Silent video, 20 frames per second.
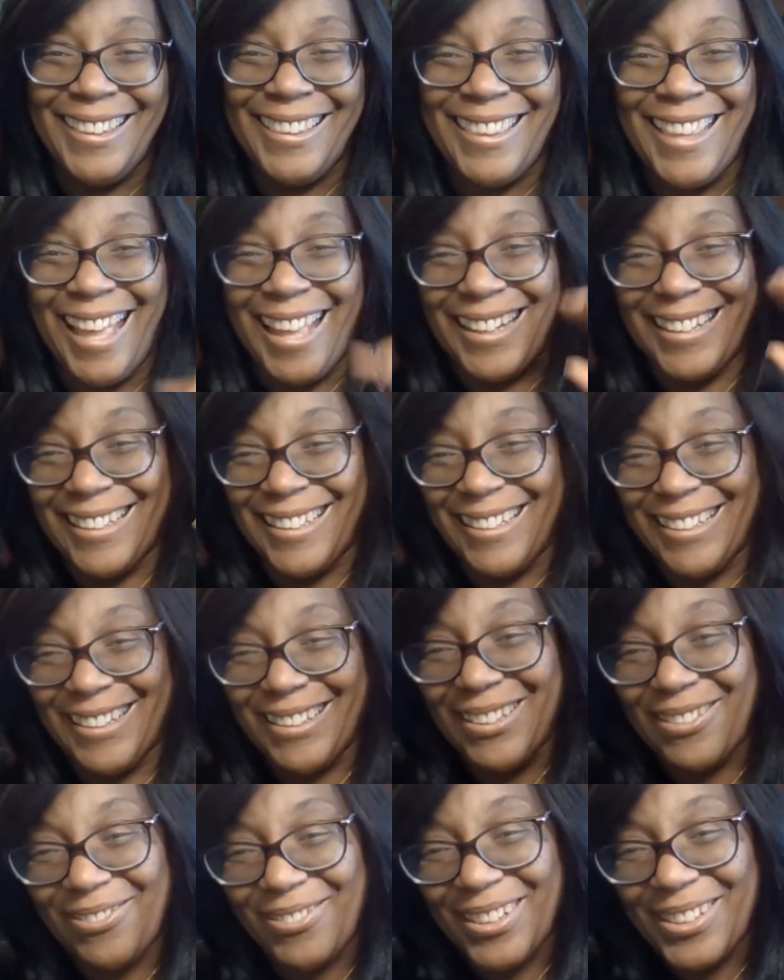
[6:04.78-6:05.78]
that
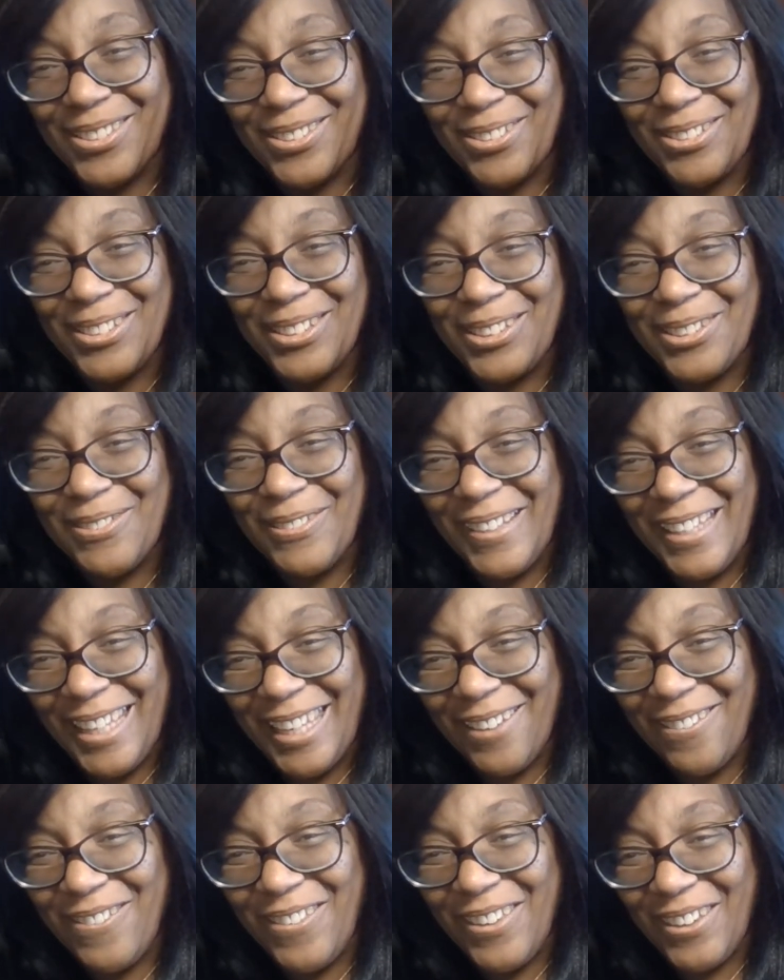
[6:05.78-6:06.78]
the resources we
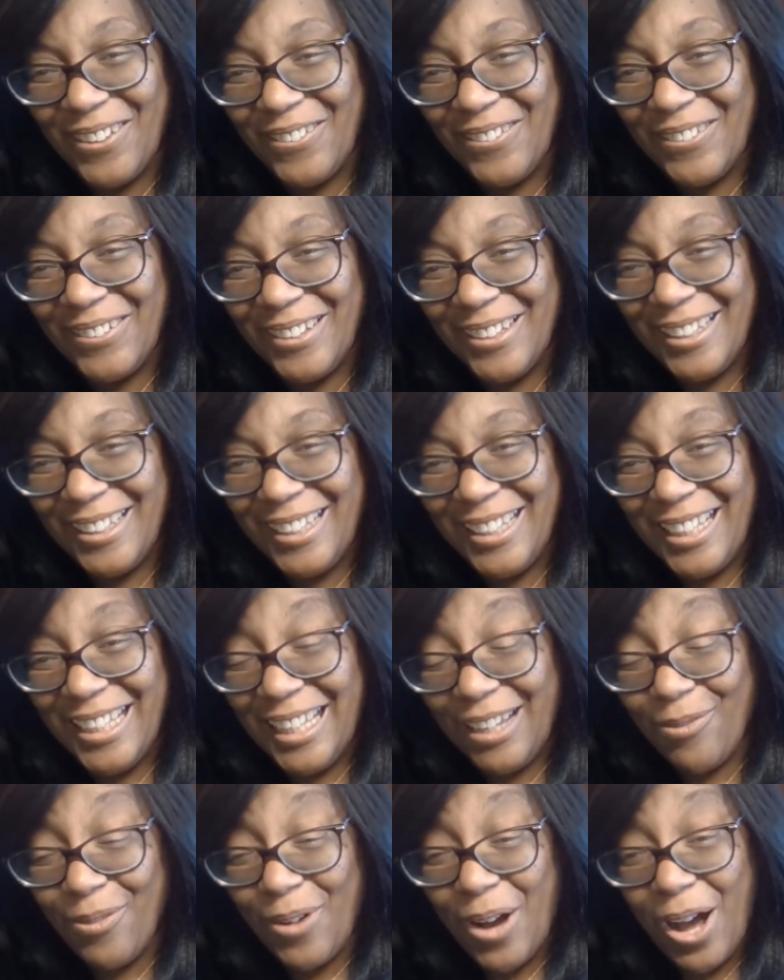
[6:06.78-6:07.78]
give you,
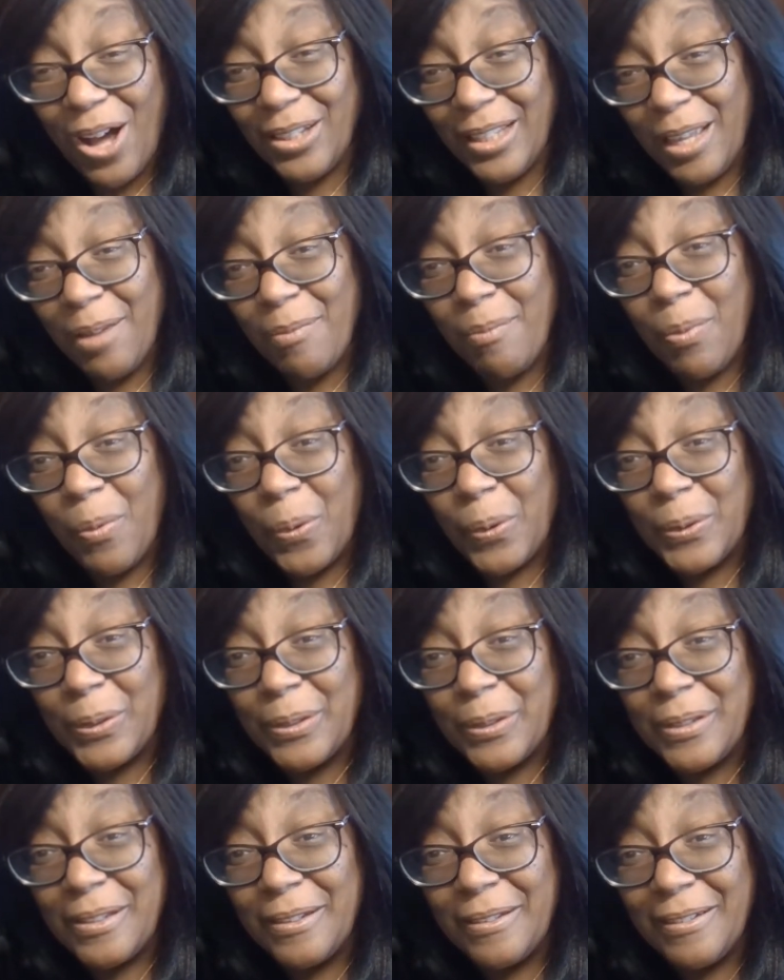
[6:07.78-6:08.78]
while
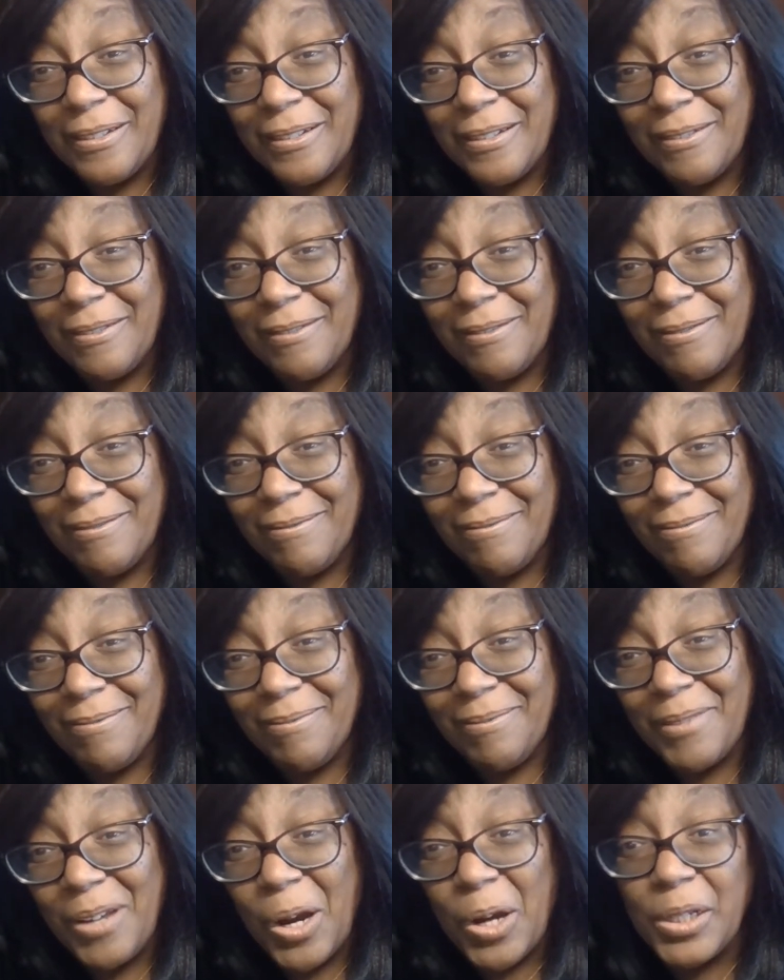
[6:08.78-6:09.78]
important,
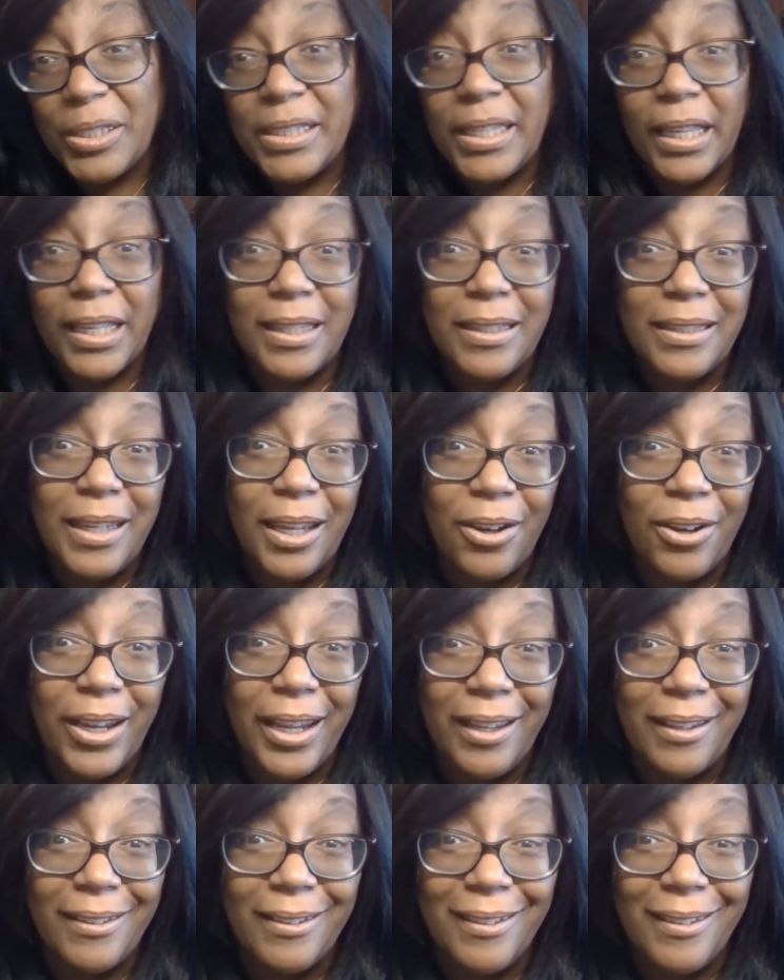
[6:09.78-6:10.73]
are secondary.